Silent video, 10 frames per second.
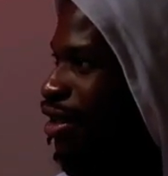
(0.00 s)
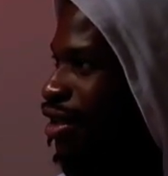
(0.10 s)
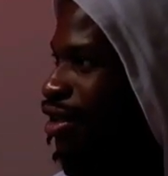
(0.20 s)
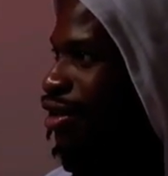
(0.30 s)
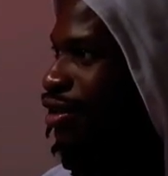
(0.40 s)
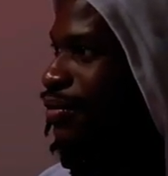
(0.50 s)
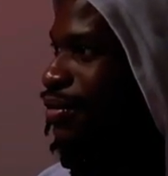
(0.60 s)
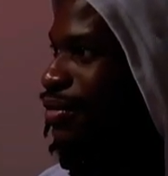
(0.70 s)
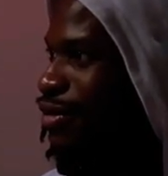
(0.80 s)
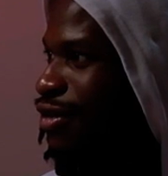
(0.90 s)
Everything.
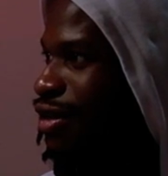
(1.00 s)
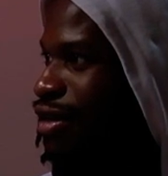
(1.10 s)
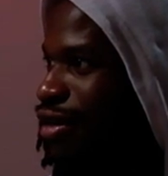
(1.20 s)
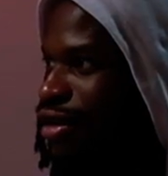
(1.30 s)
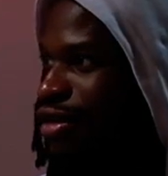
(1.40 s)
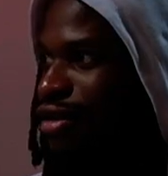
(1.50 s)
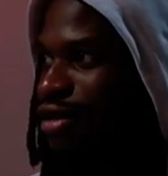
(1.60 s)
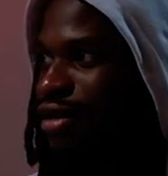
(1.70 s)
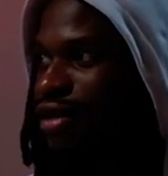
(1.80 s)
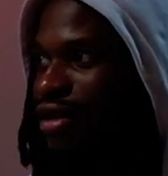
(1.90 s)
I mean, you get to a
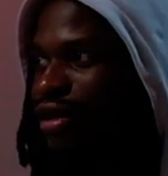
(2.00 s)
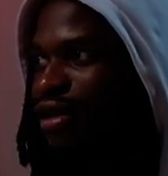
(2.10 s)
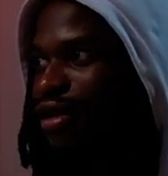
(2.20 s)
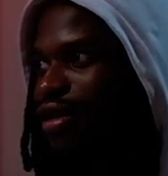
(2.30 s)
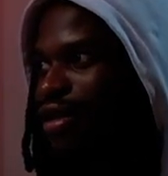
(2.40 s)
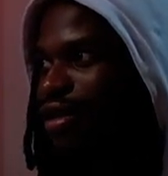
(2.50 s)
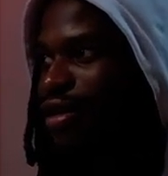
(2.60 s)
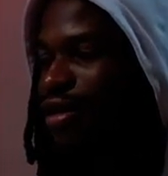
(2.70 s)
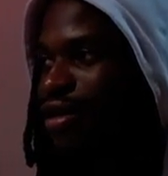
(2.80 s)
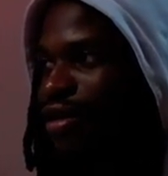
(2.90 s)
point where I'm gonna be honest
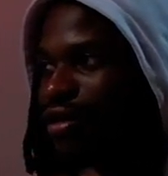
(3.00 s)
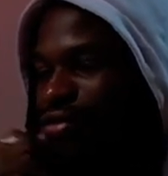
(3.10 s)
with you,